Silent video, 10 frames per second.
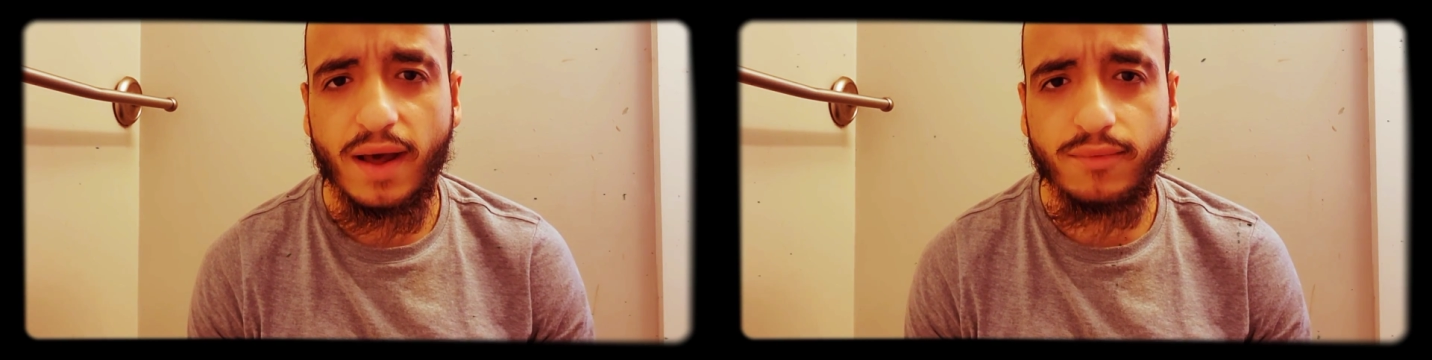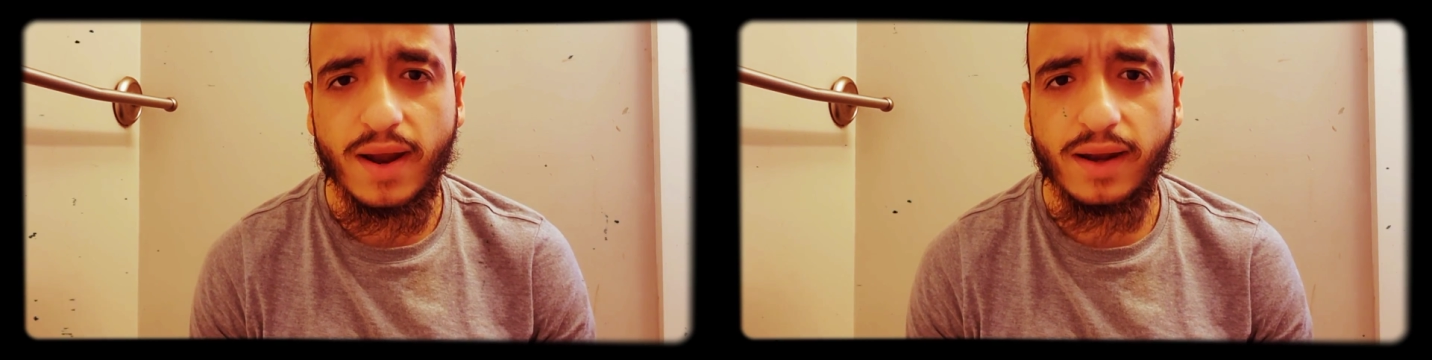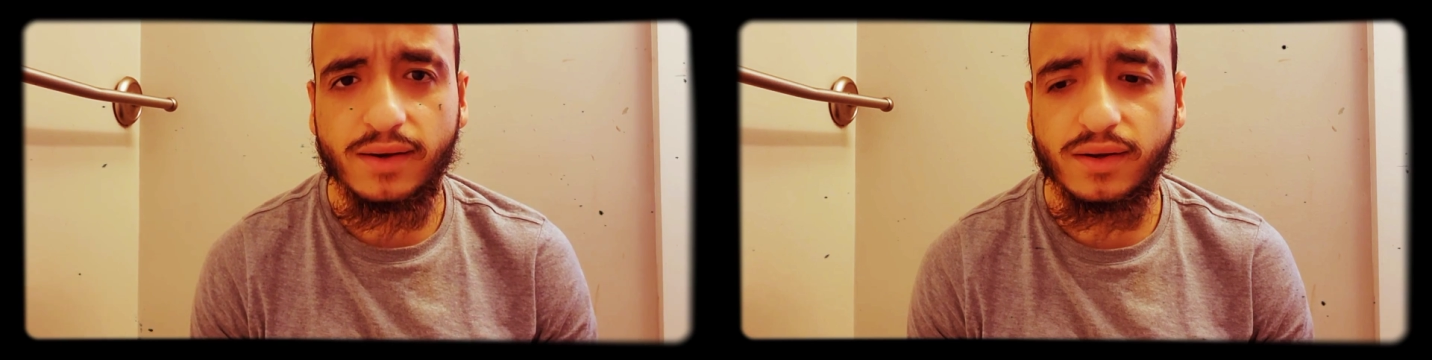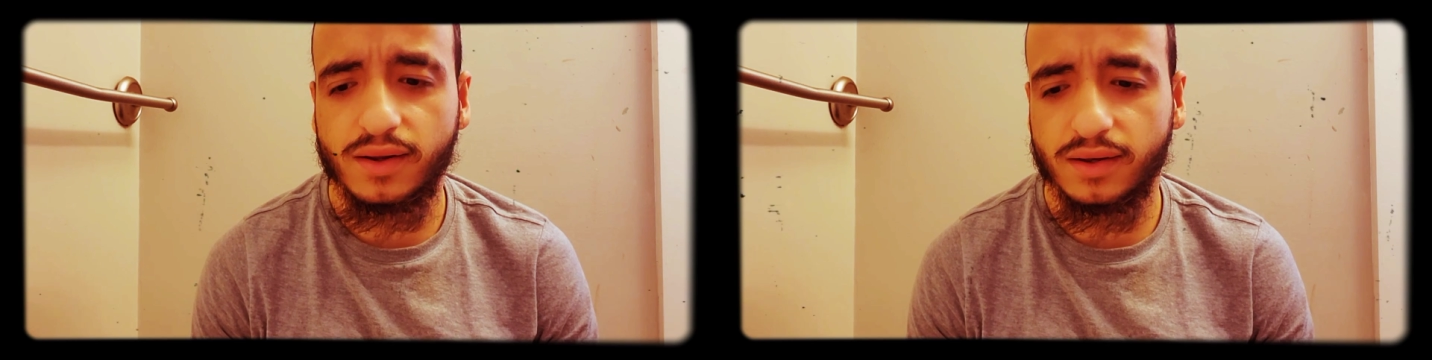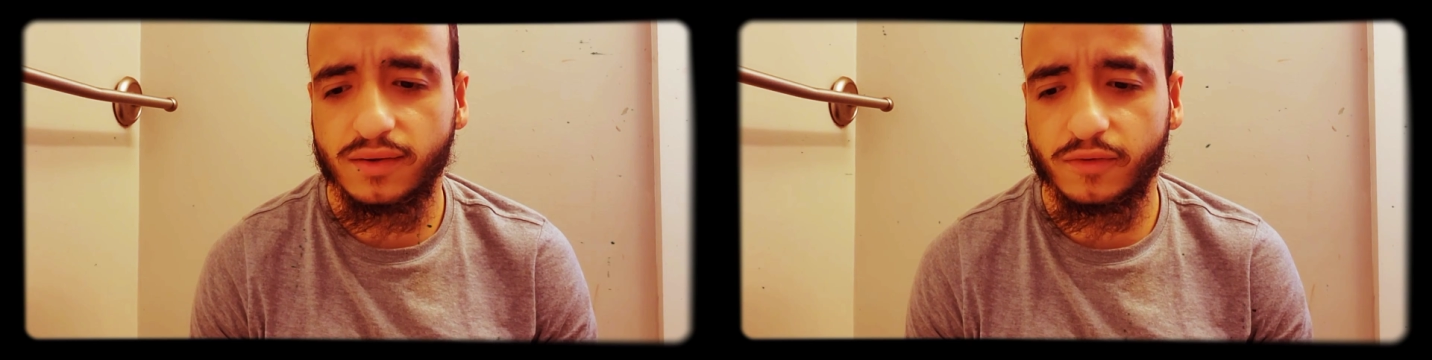I ran in,
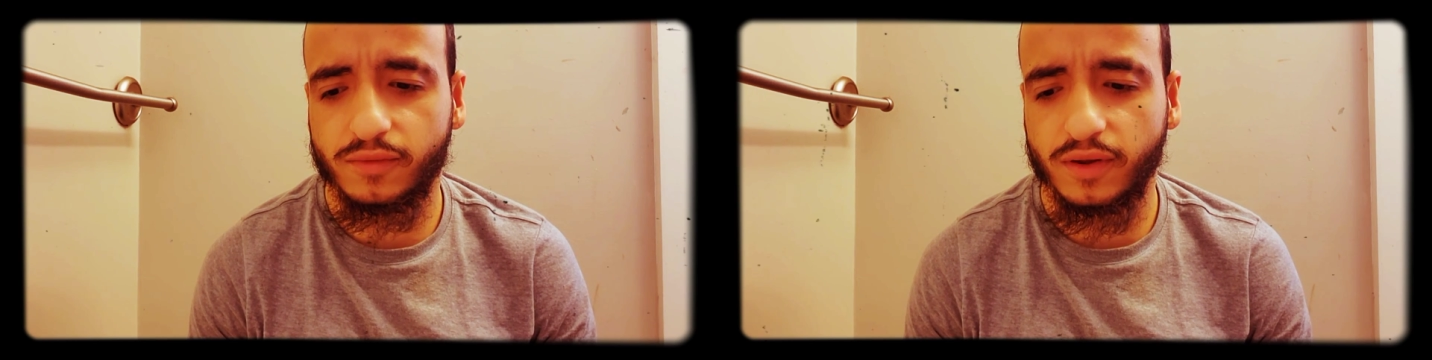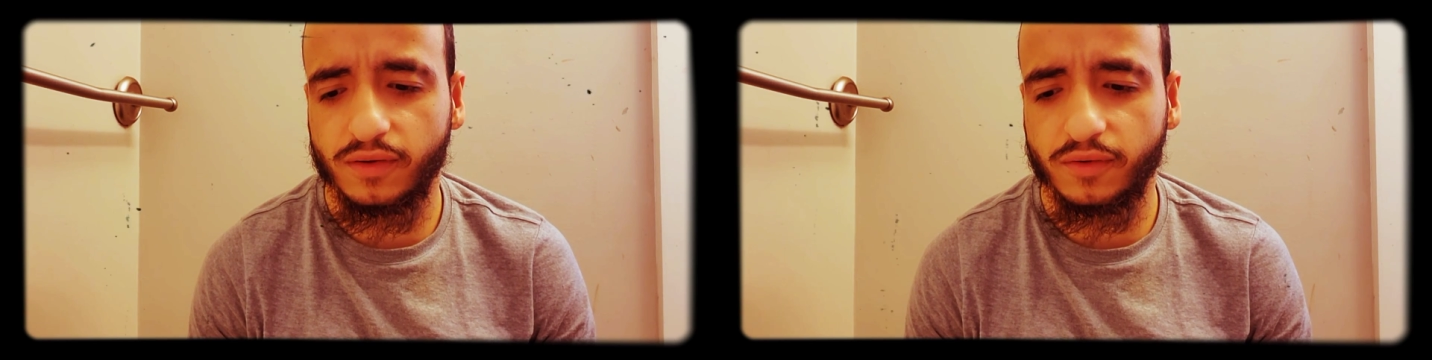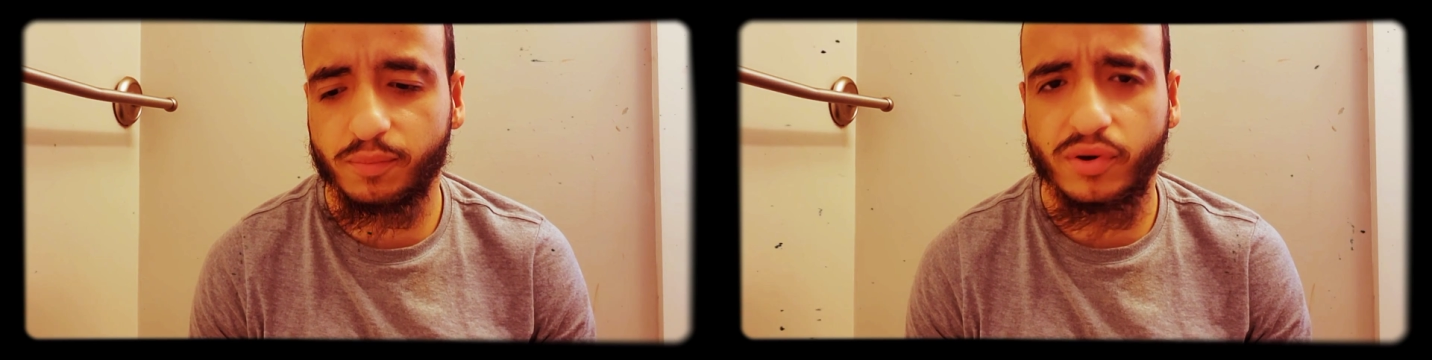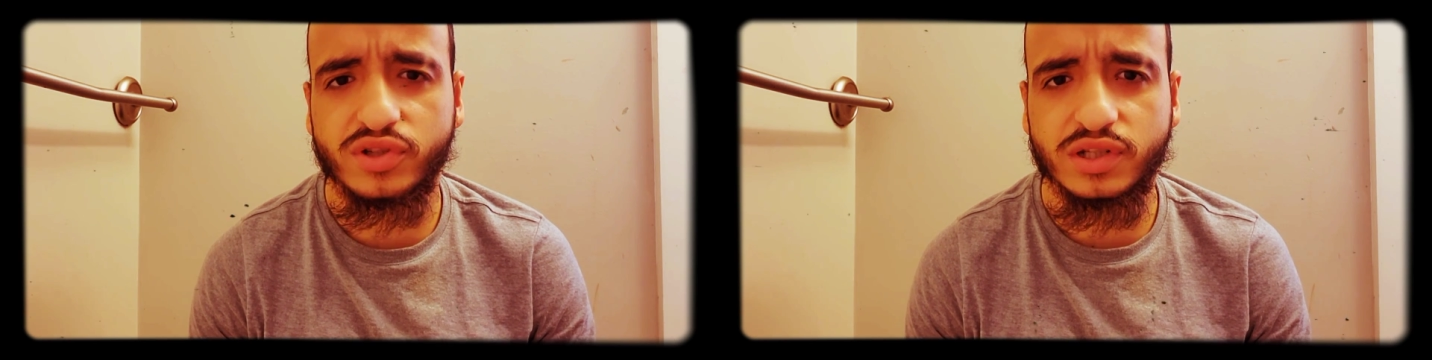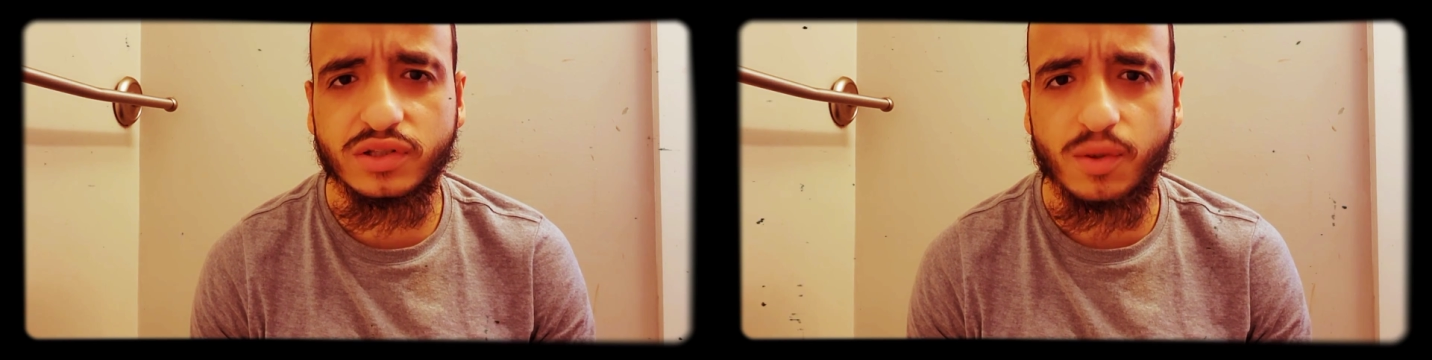in this in this
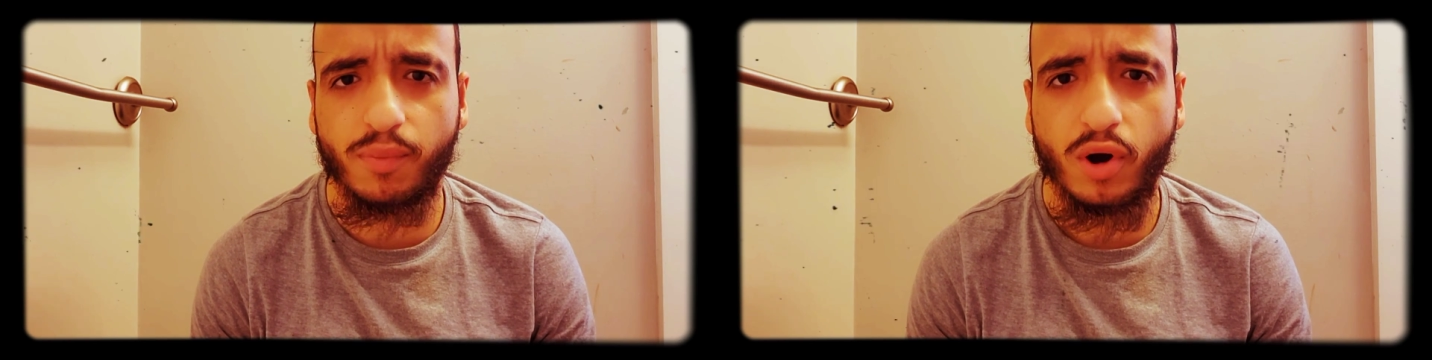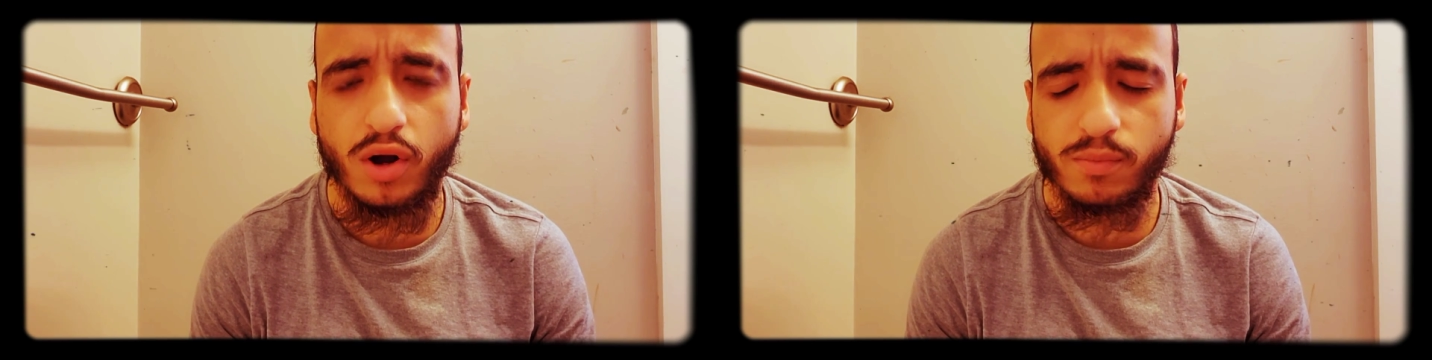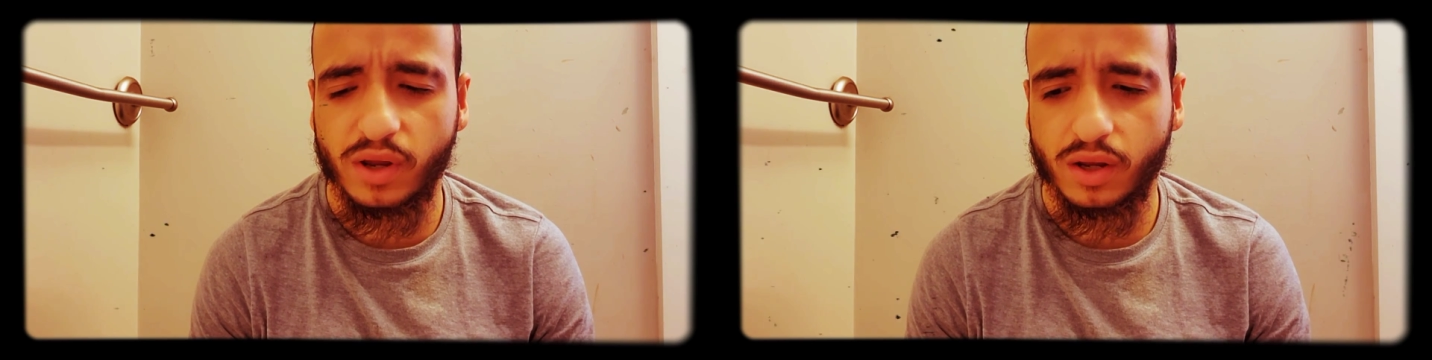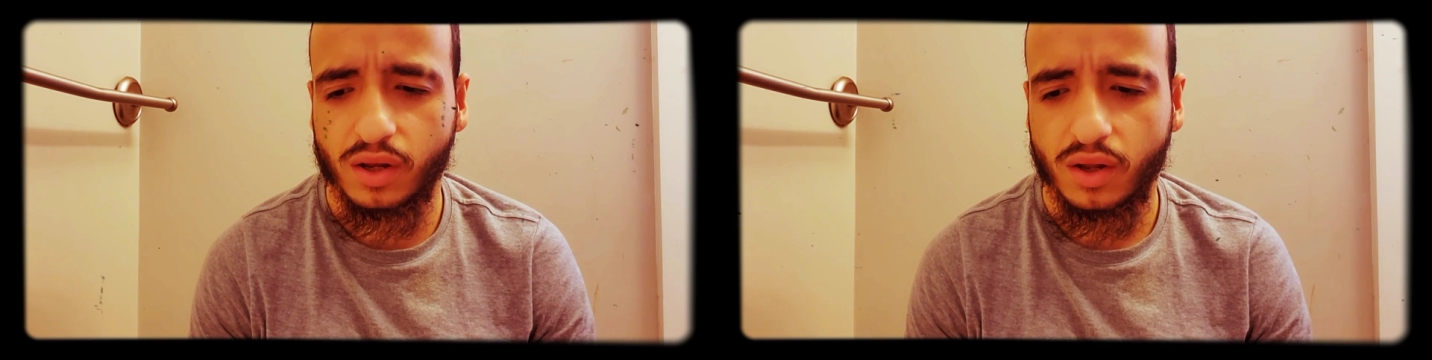person's apartment,